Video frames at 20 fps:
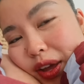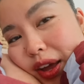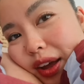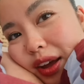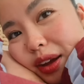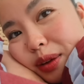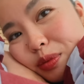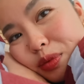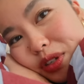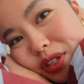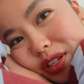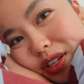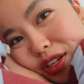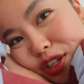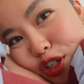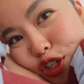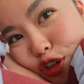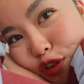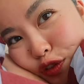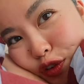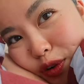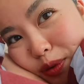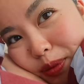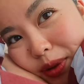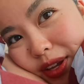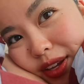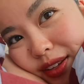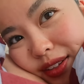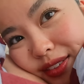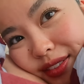yeah, I'm just gonna chill for a
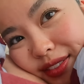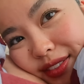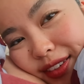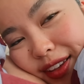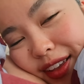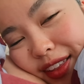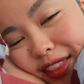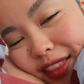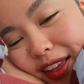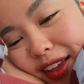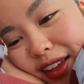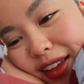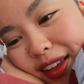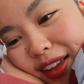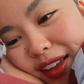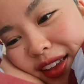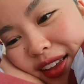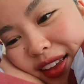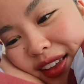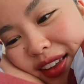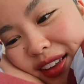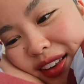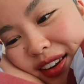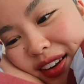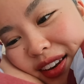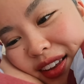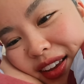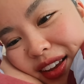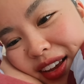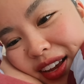bit and
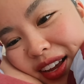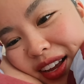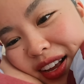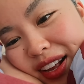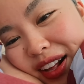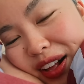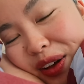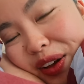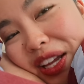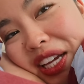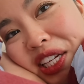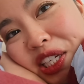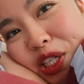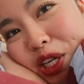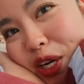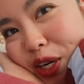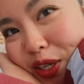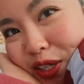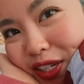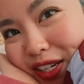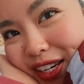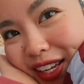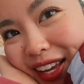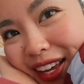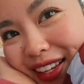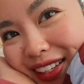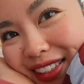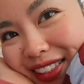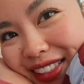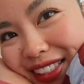then I'll get changed
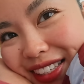again